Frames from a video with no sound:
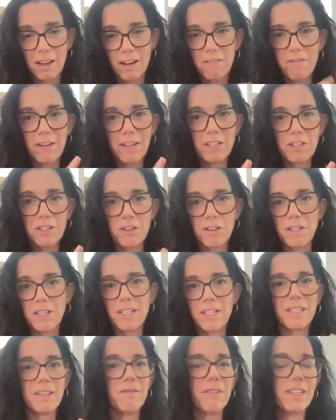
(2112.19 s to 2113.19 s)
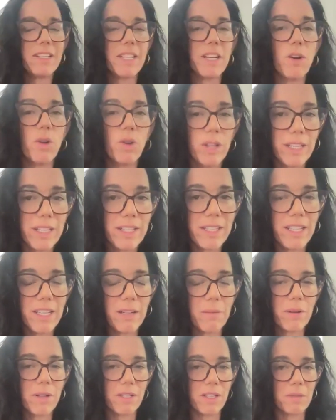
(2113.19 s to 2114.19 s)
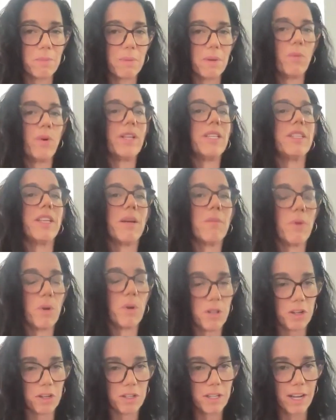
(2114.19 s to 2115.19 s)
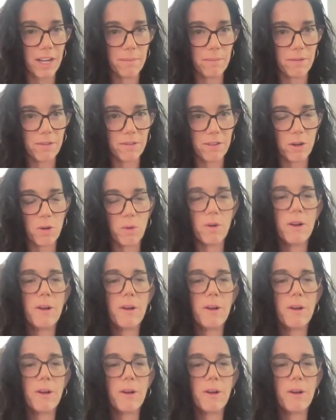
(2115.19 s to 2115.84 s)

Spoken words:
investor that's investing only in seed because it's be wasting both our time. So